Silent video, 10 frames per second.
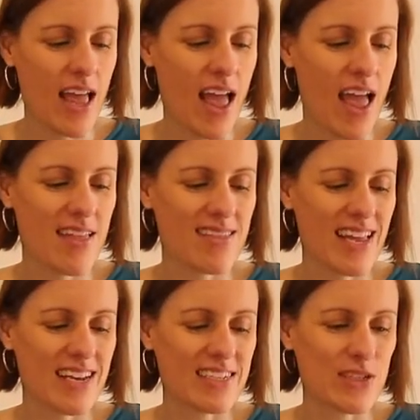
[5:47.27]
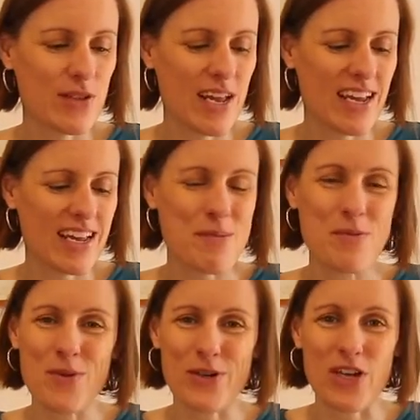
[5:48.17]
And then do that a
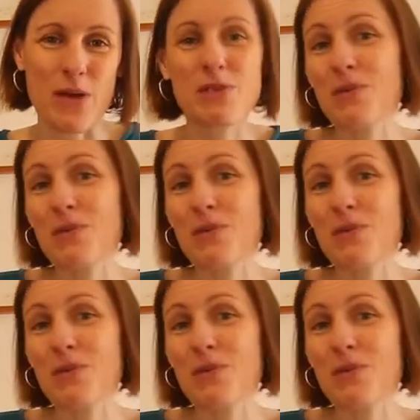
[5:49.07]
couple more times,